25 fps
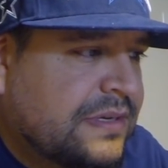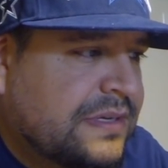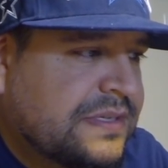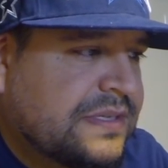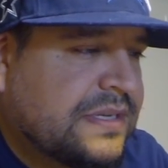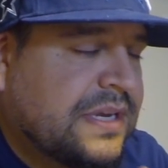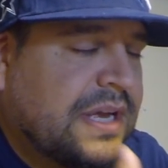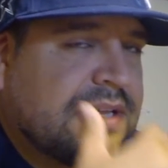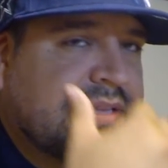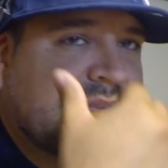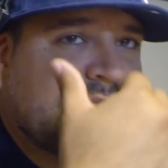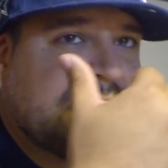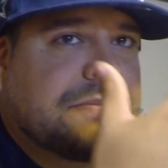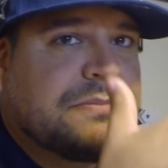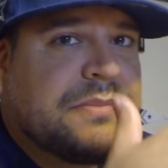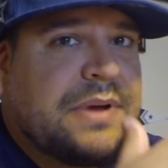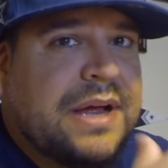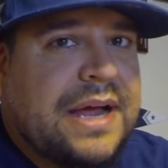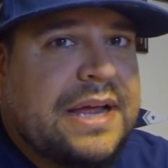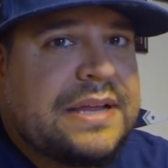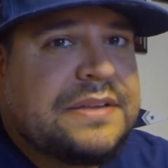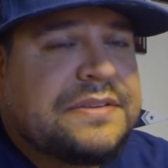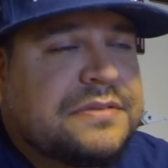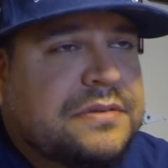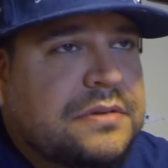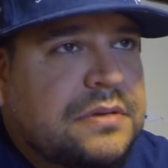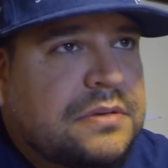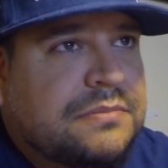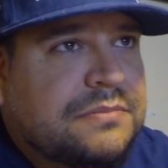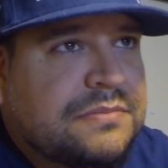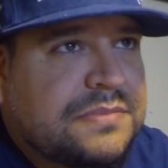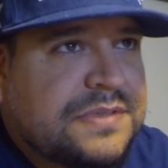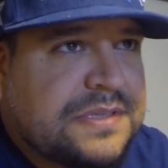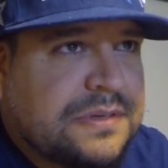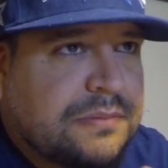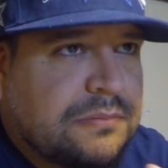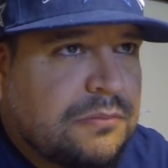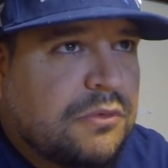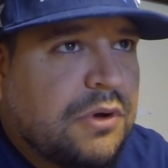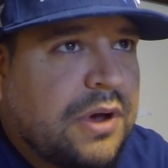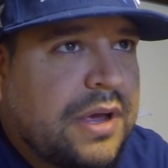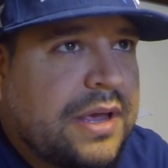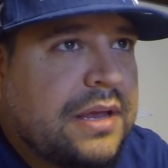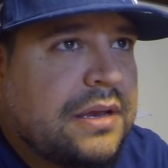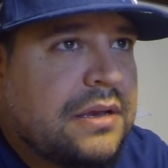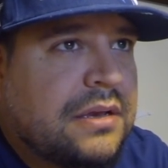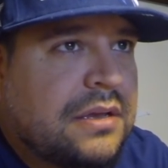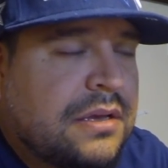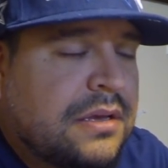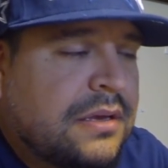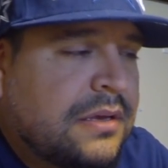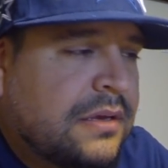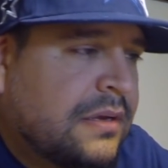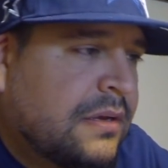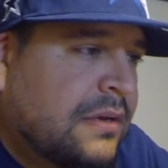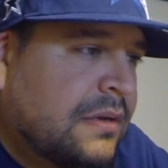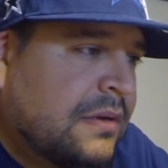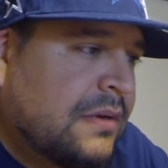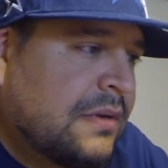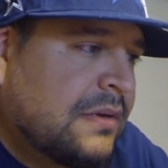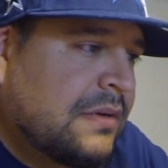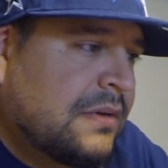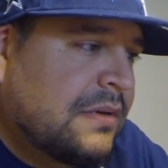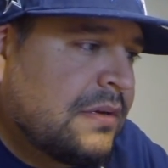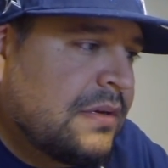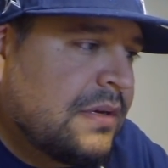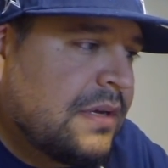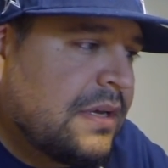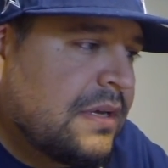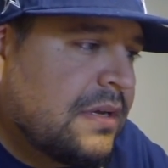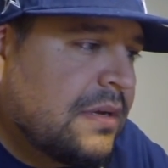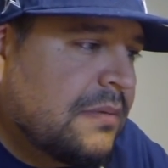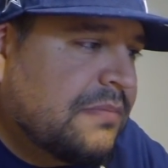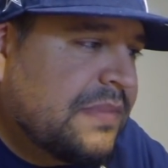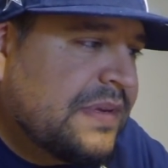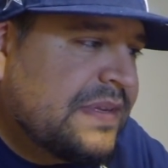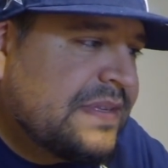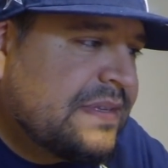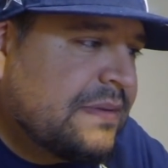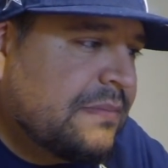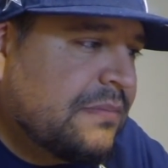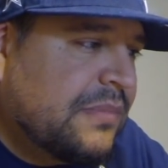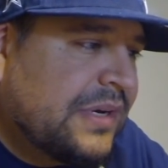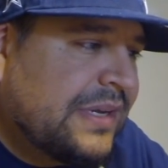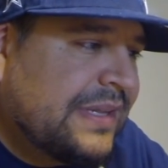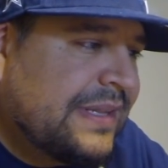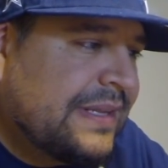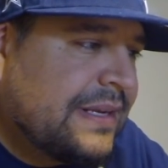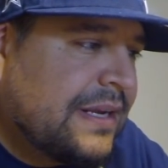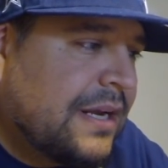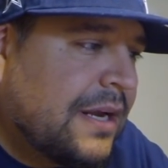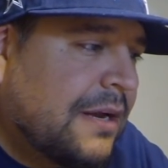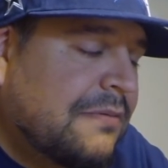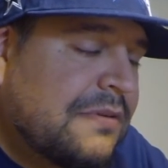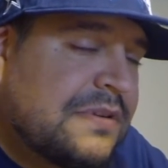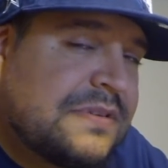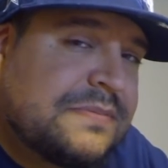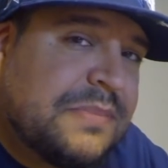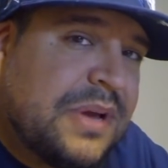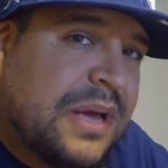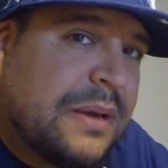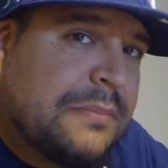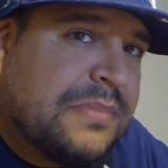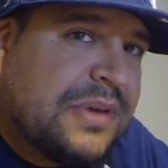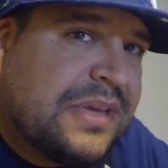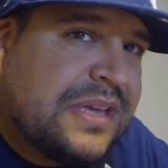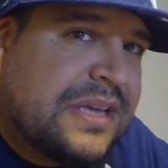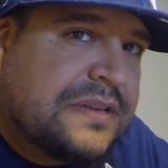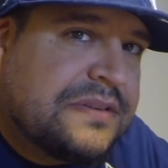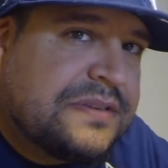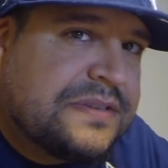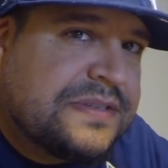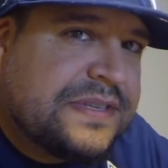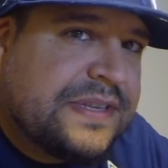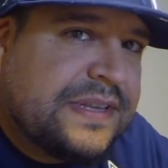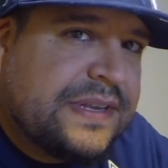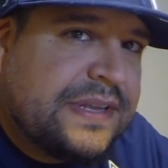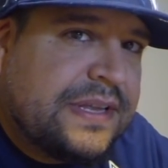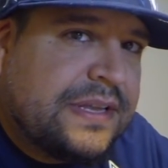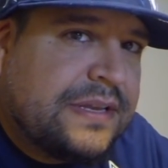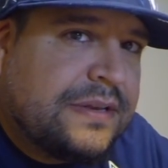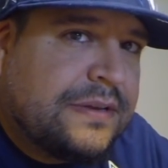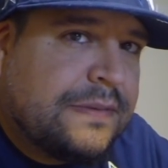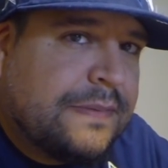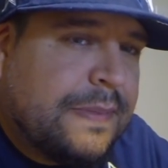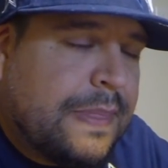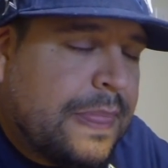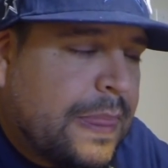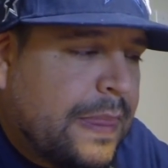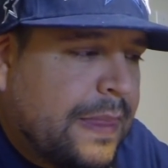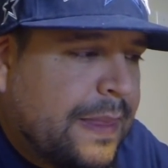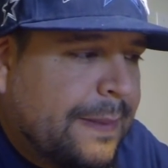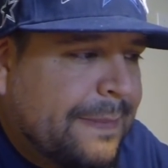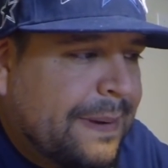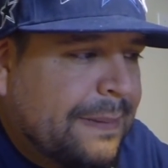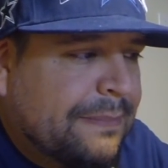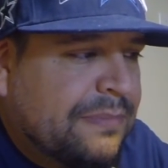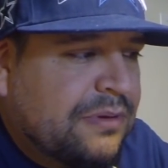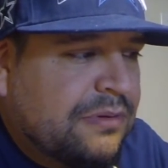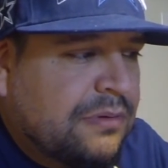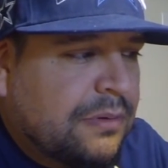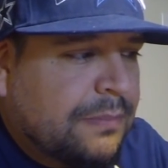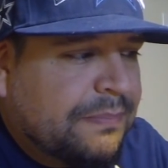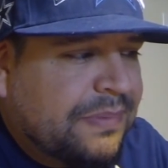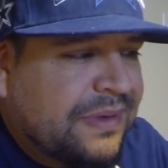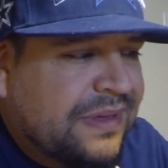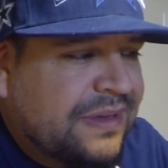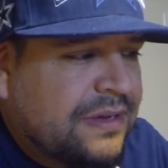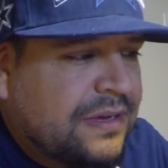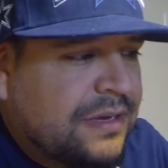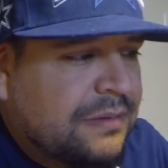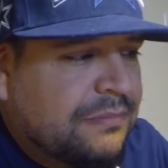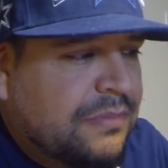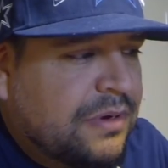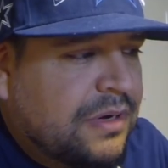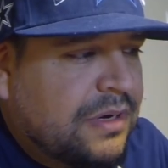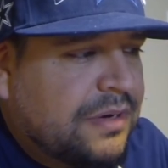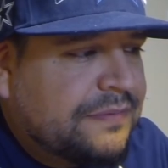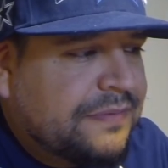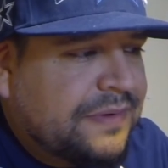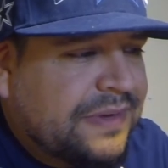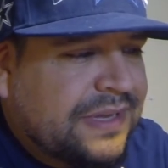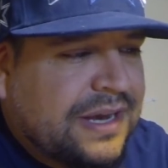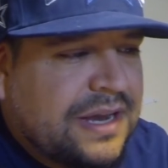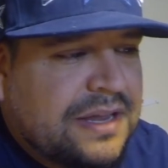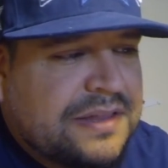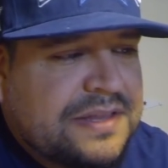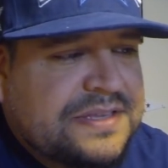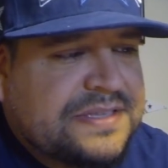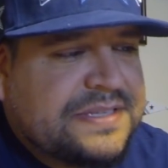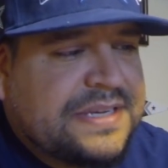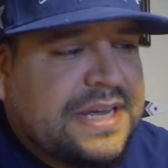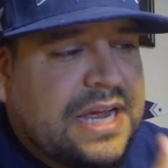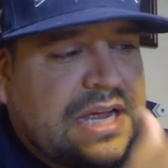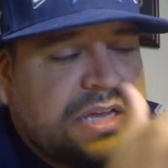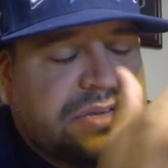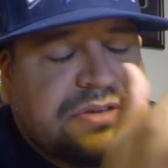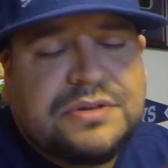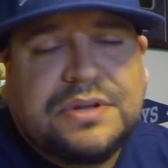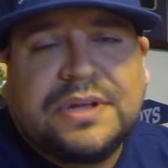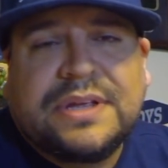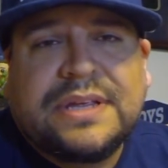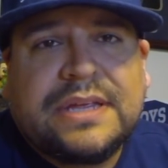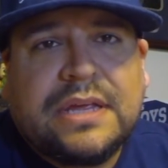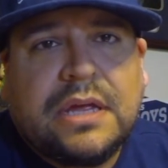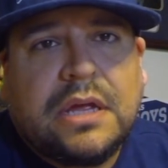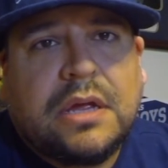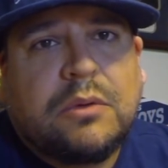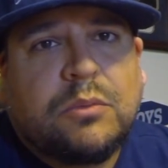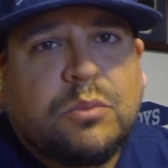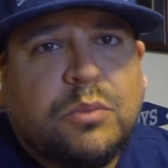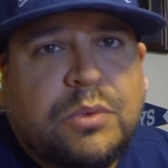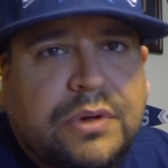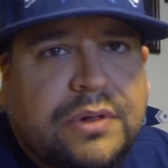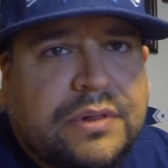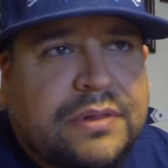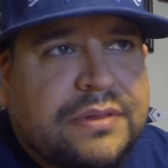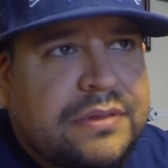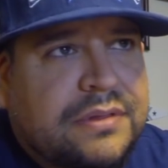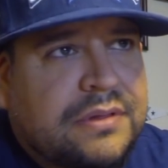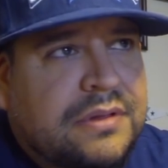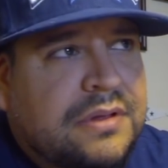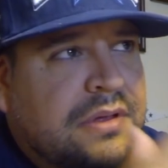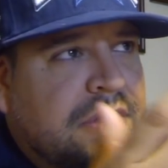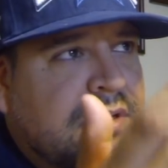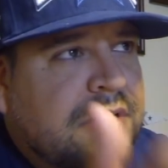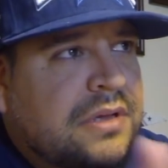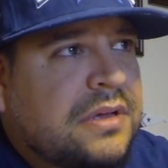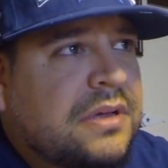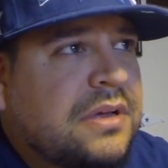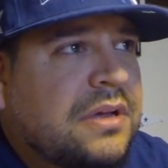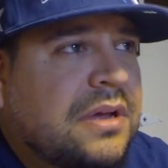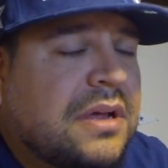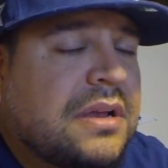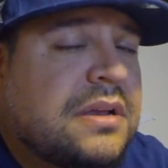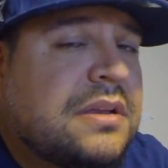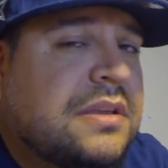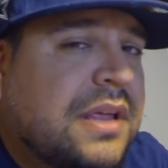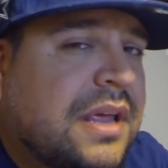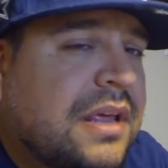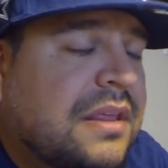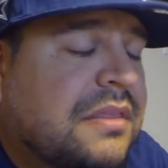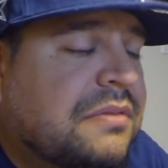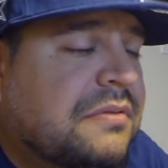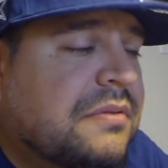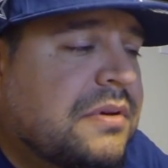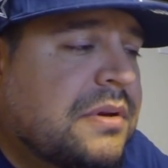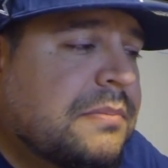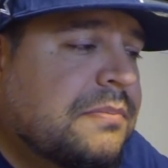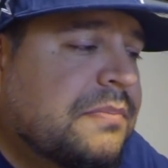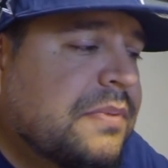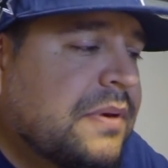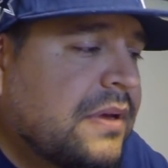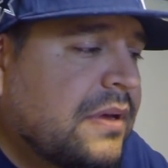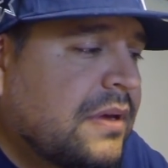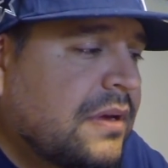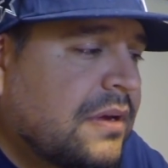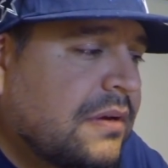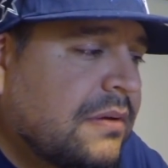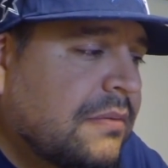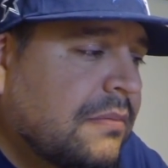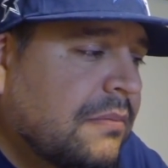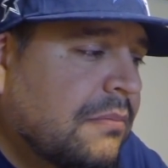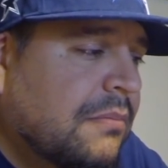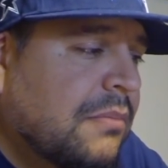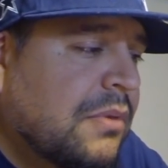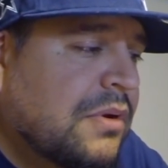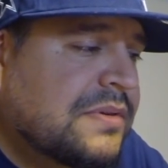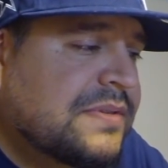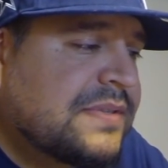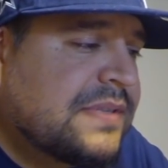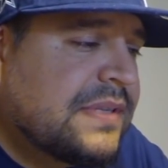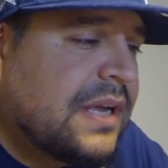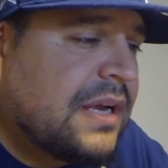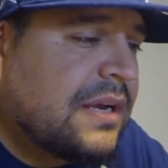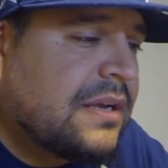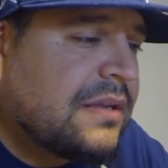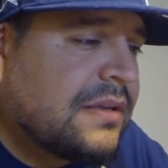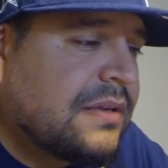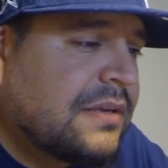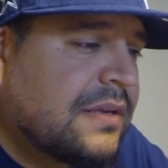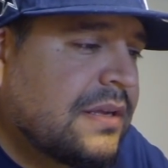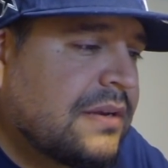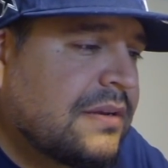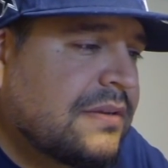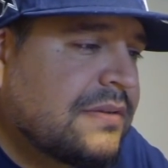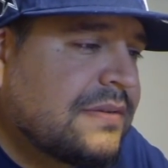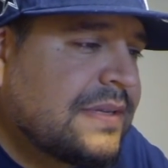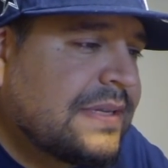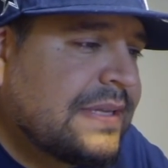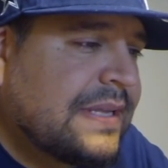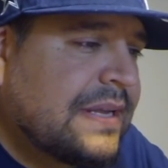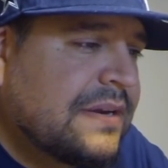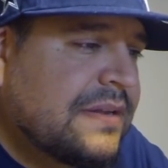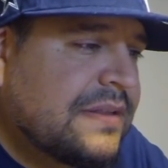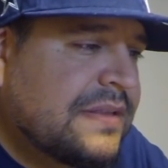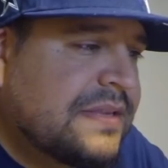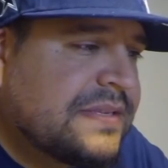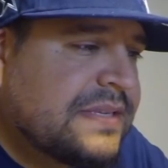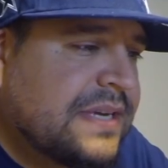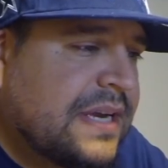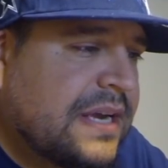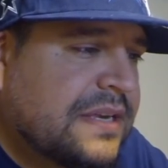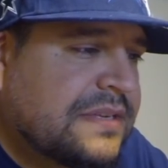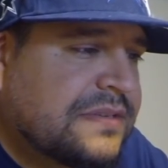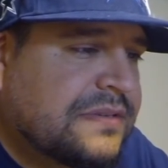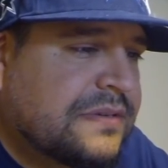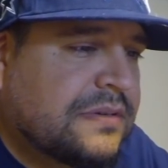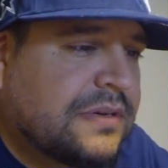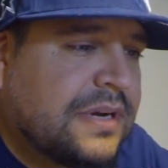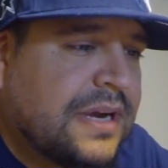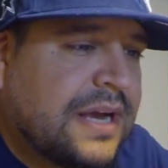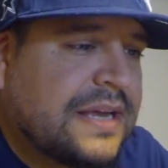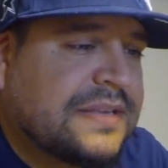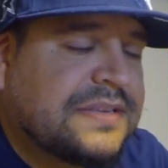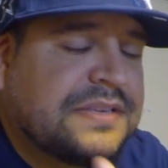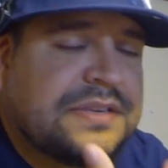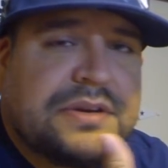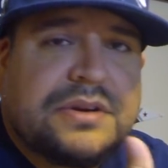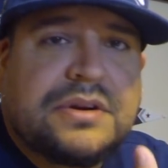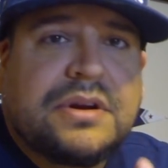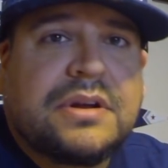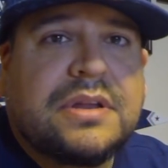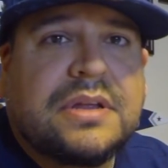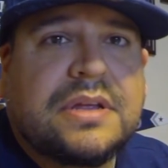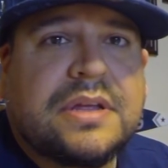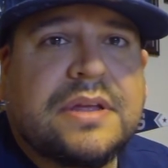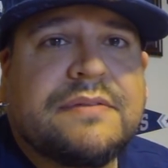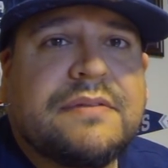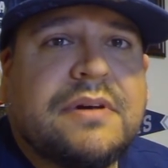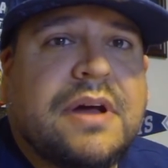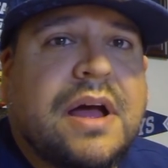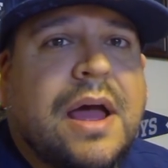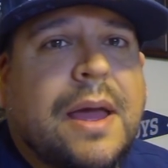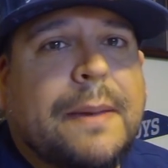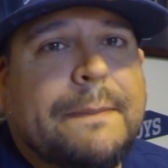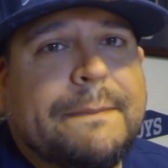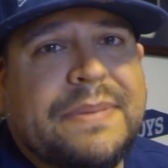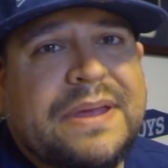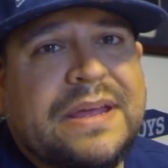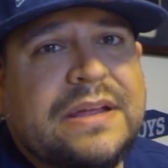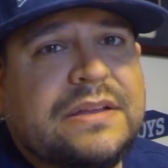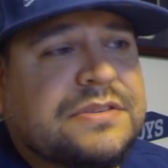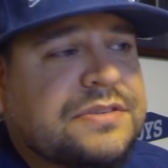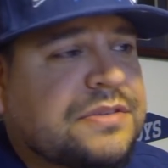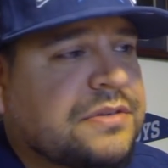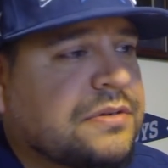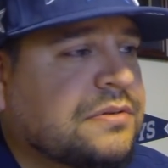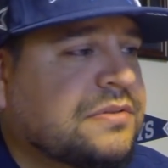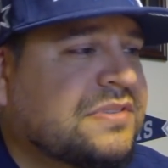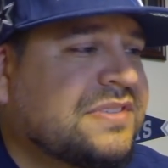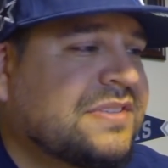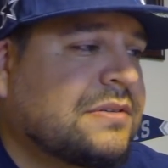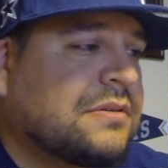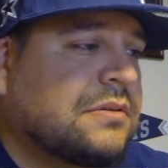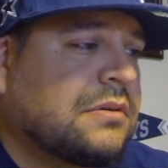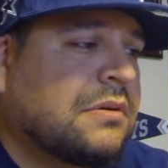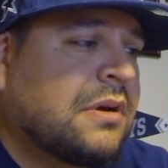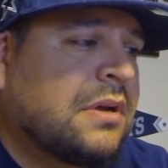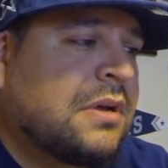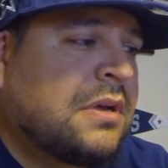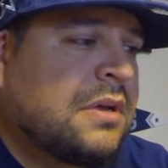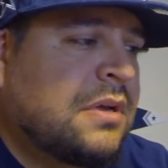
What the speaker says: He's got some height to him, some weight. He could be somebody the Cowboys might be interested in. They might be able to pick him off. A lot of these guys you can get with a day 3 pick, most likely. I don't, none of these guys are guys that you're going to give a high pick to, so